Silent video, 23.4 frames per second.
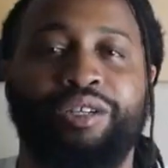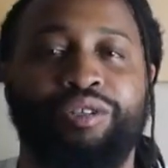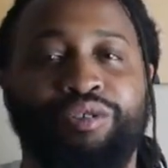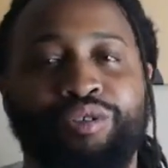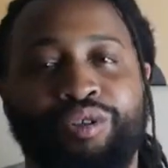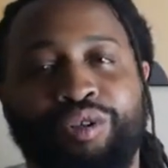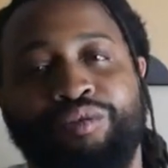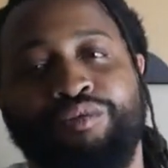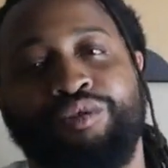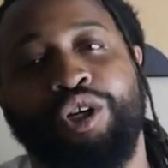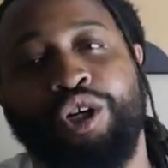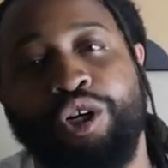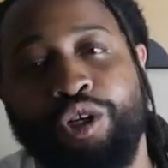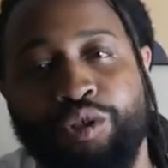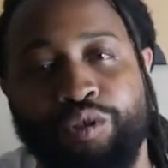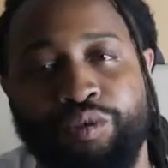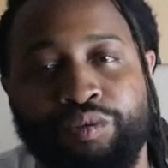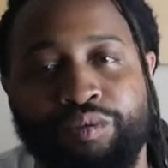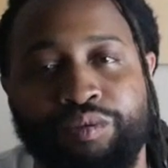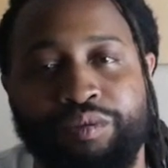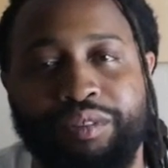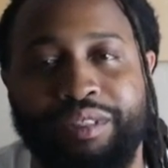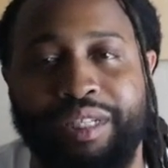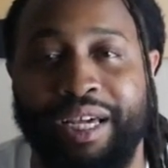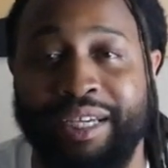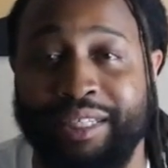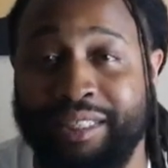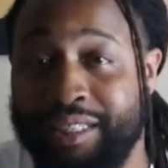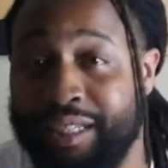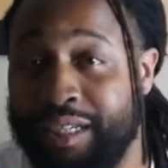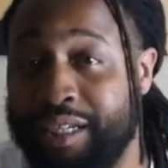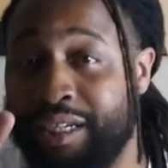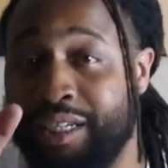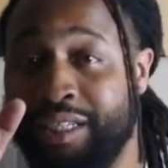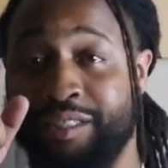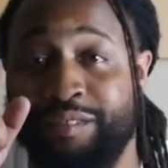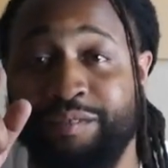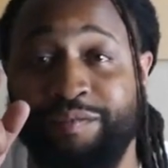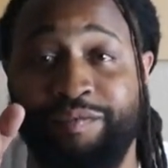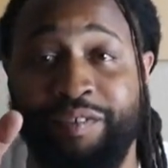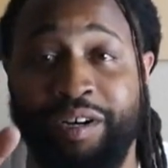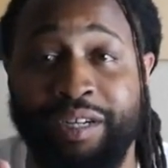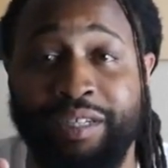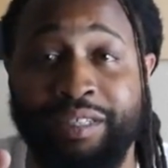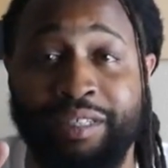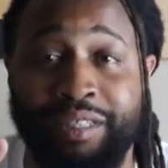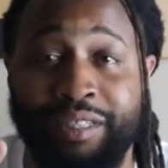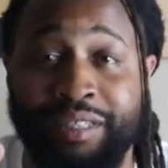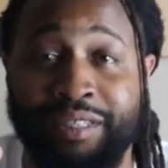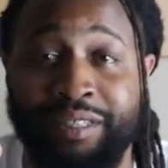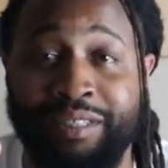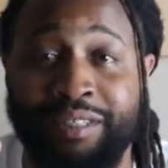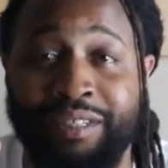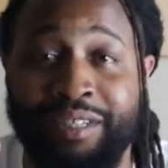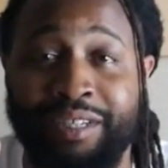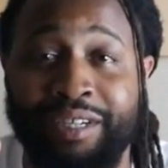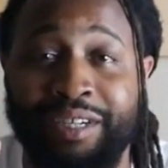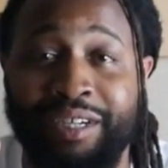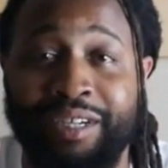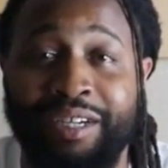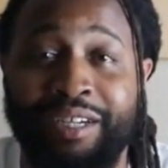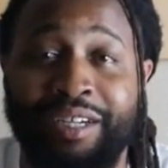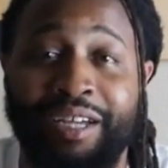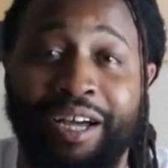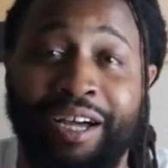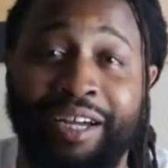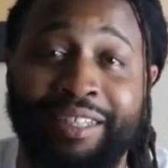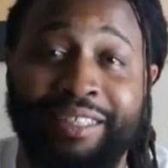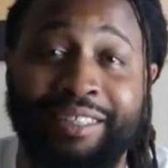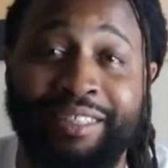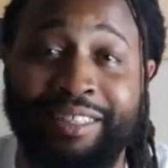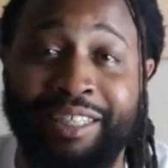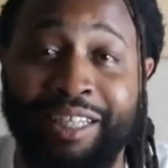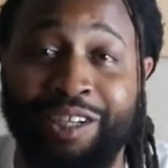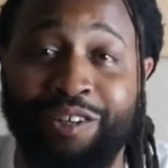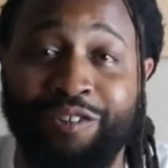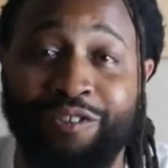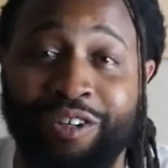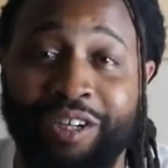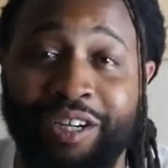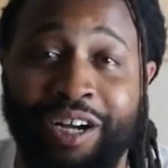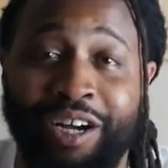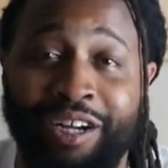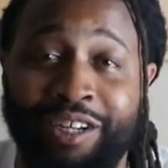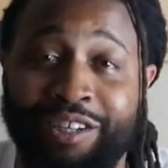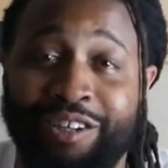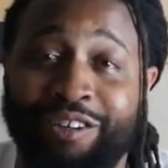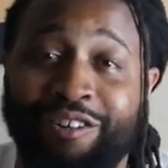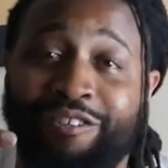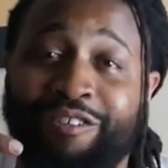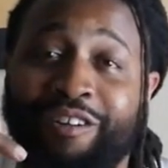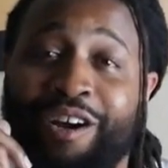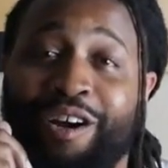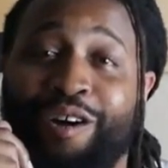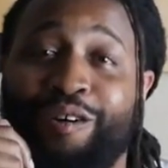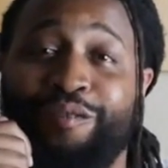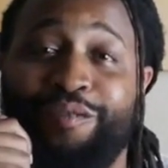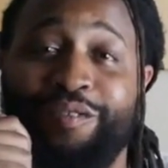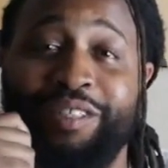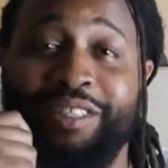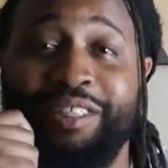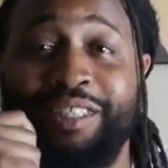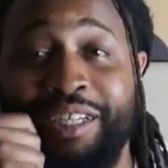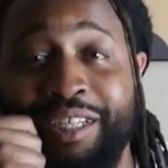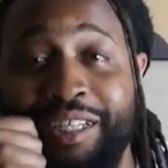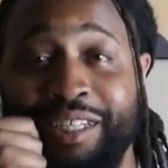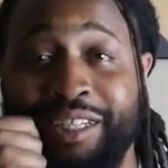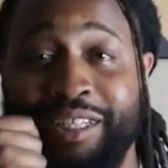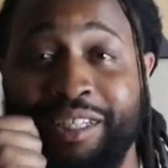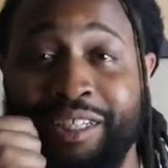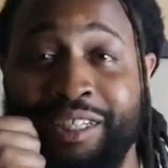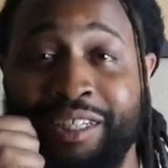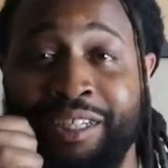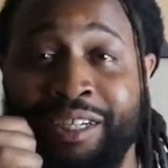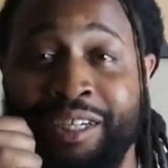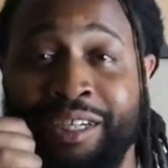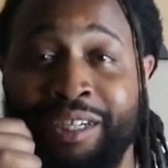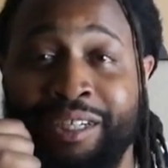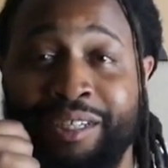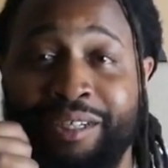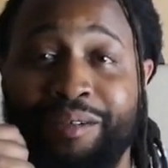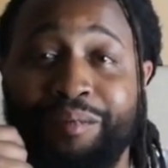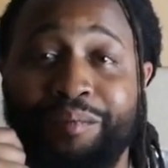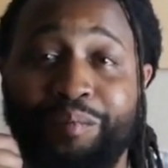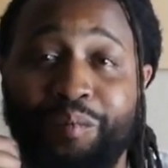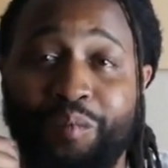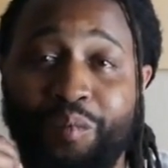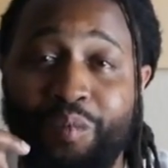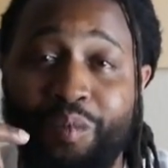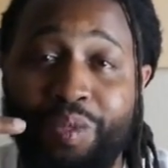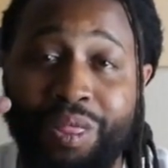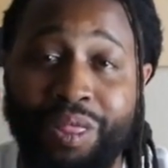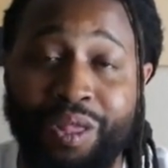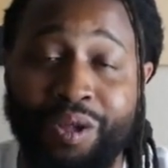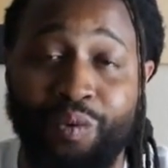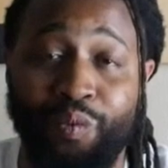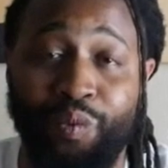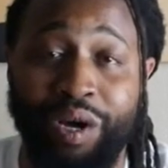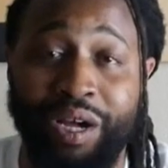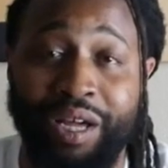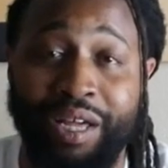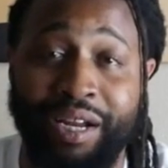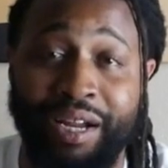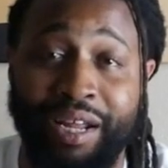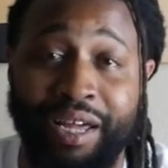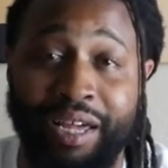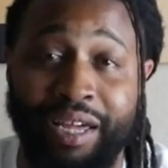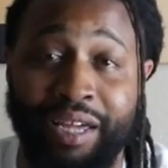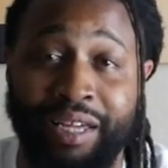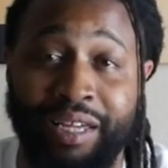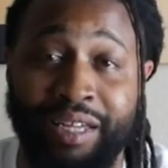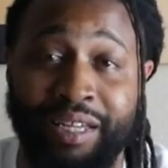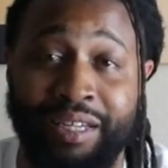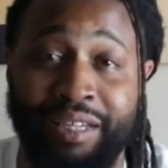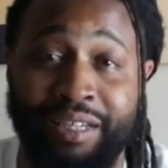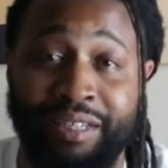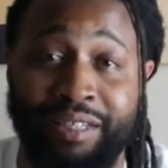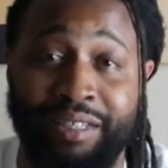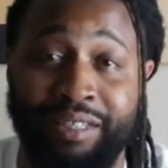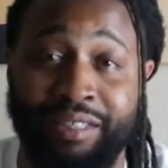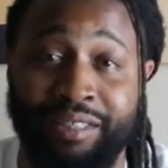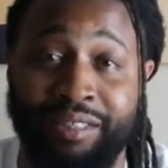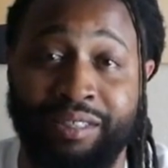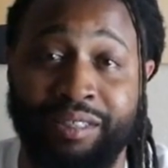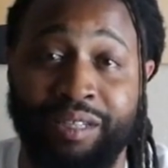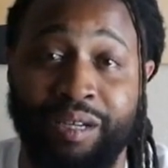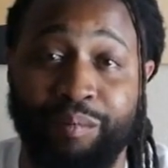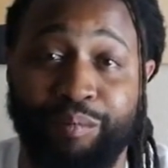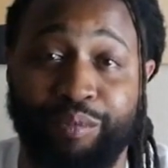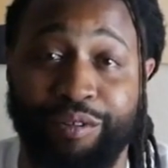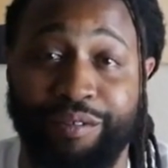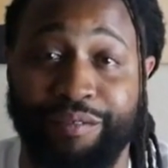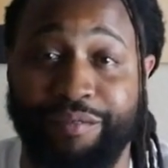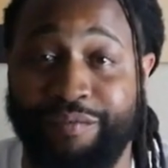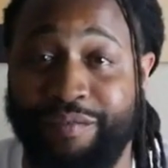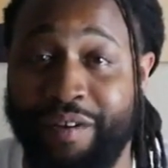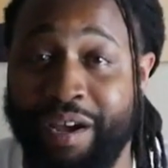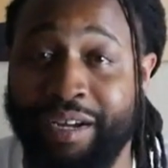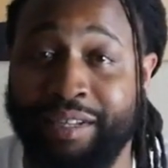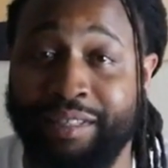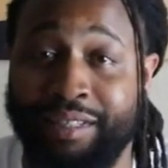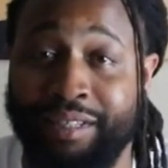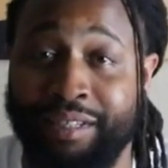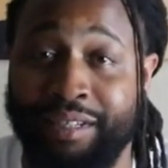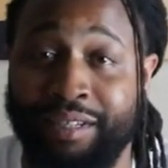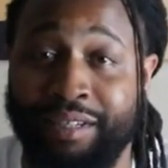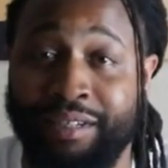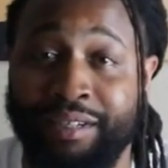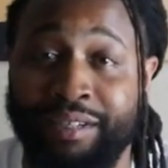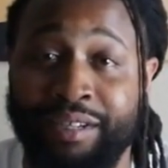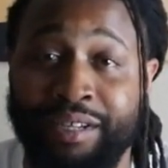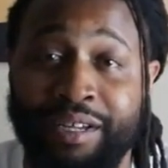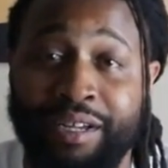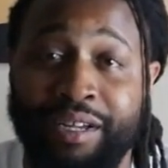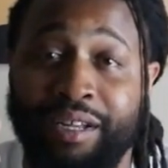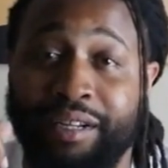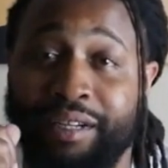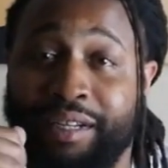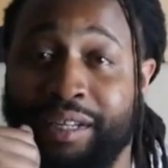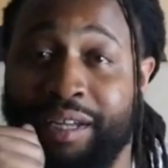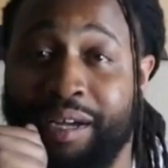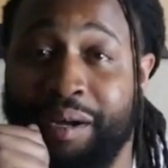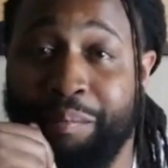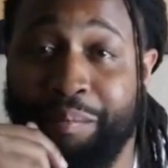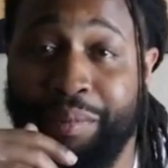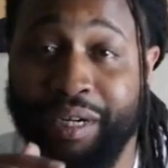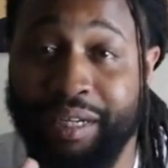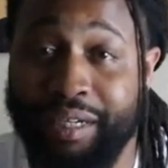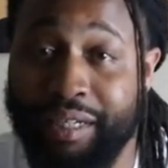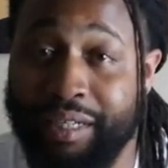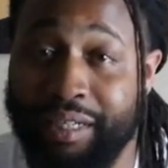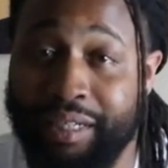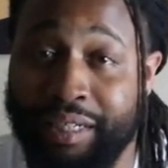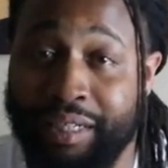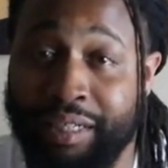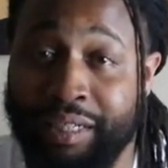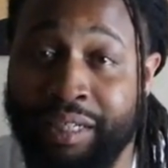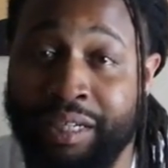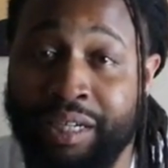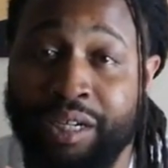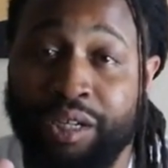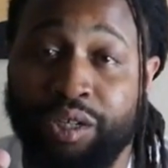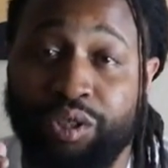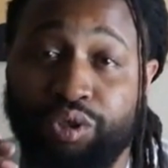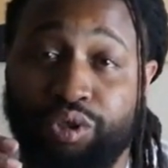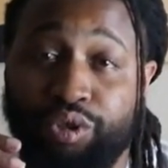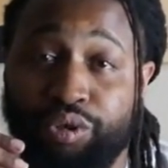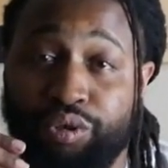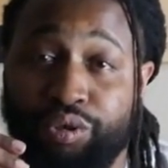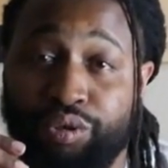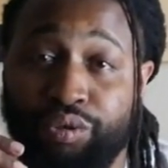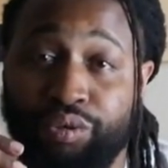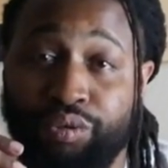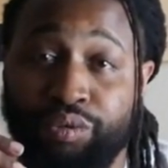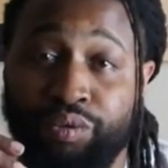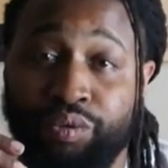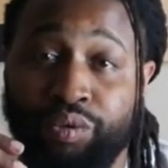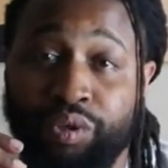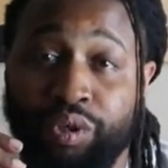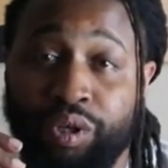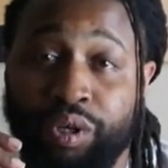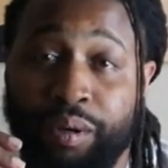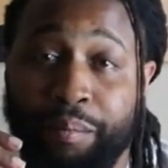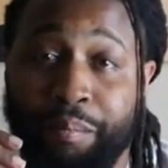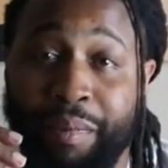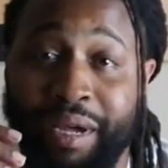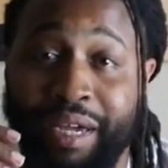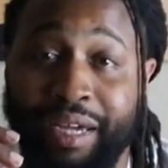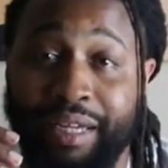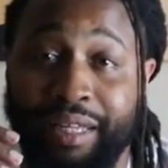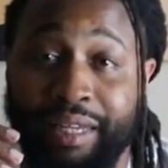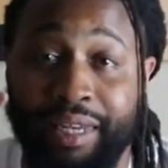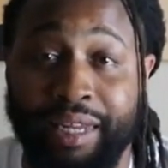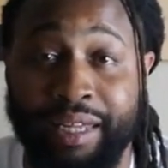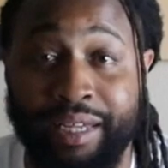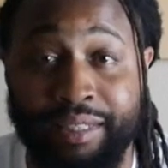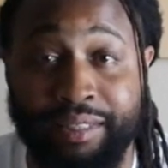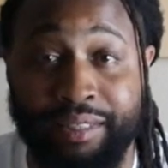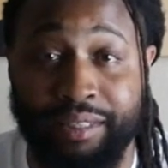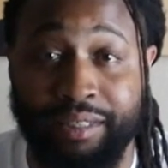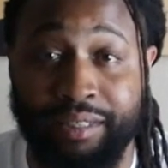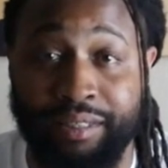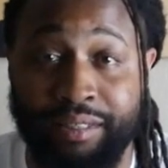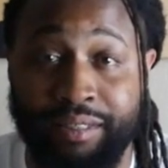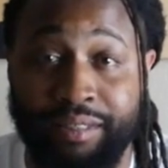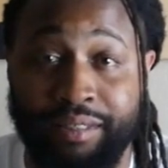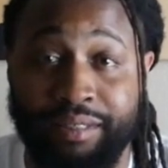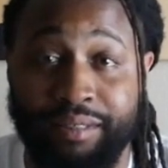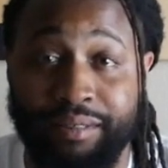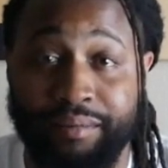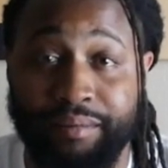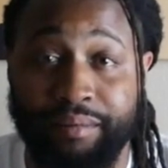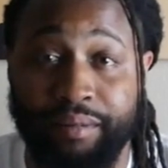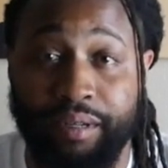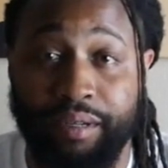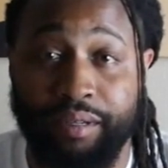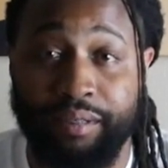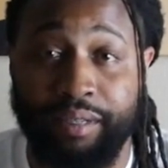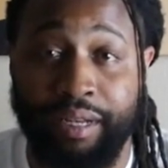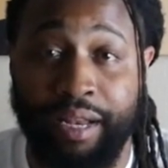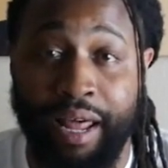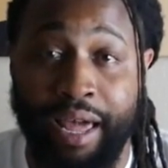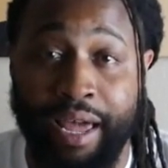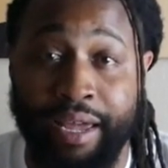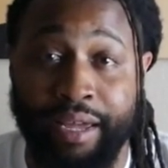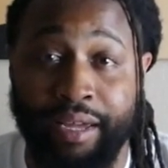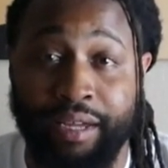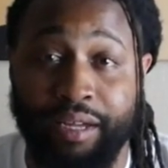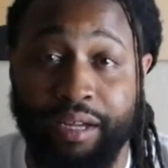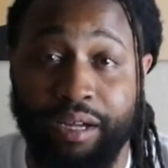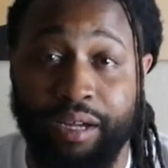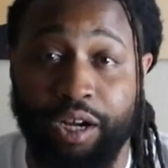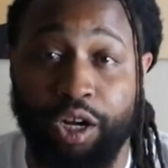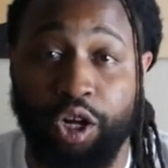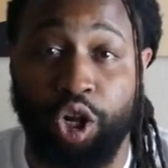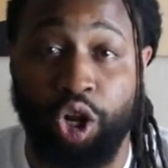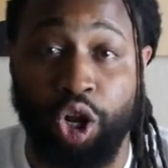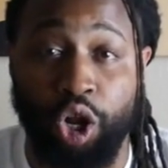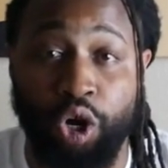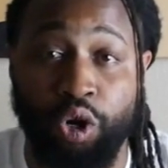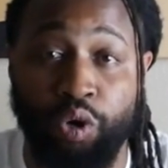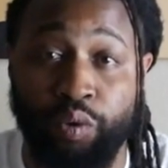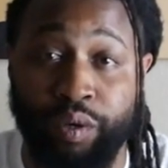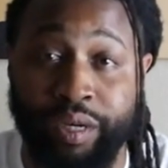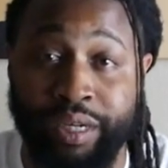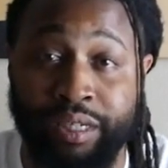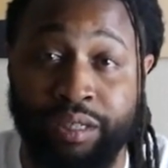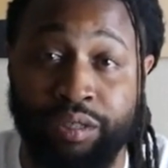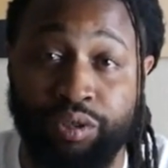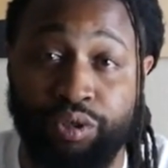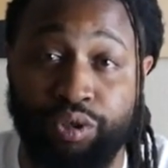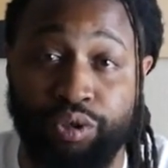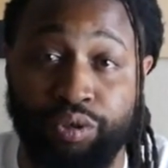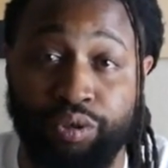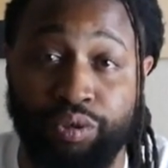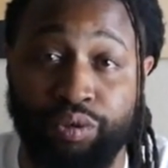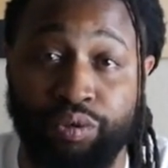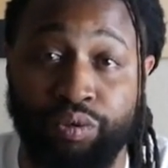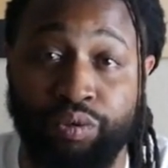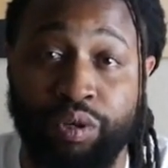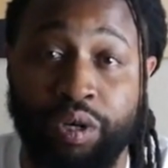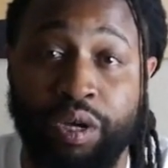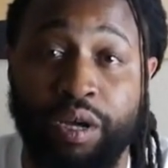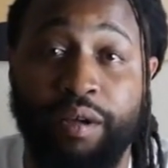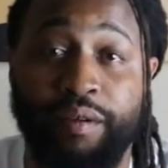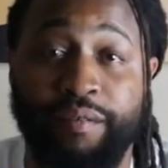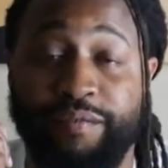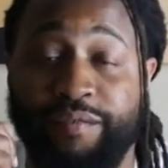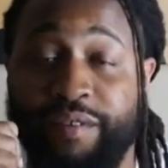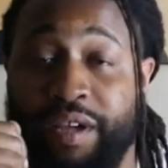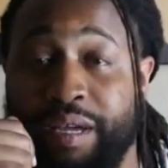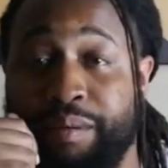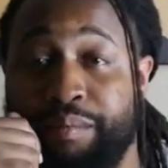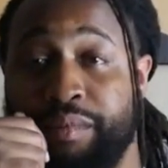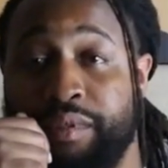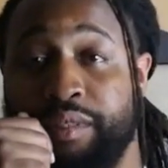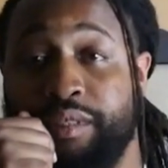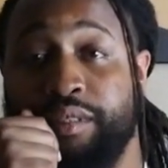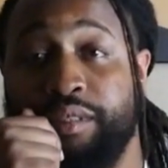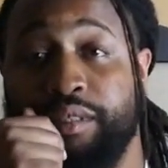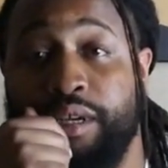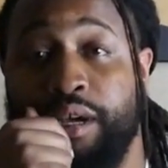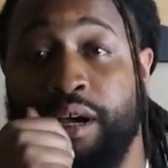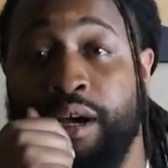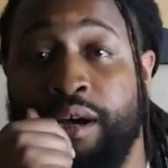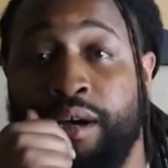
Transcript: You don't know. That shit is funding a secret underground facility where they is perfecting the ability to make lizards like clone into famous